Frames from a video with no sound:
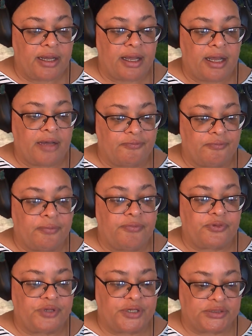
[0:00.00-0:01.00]
of
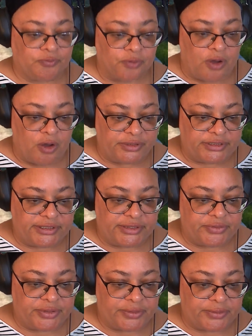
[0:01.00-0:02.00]
this raw
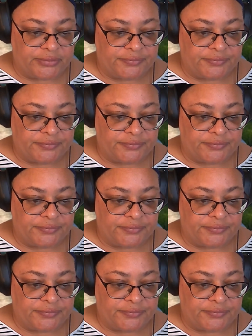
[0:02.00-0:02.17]
material.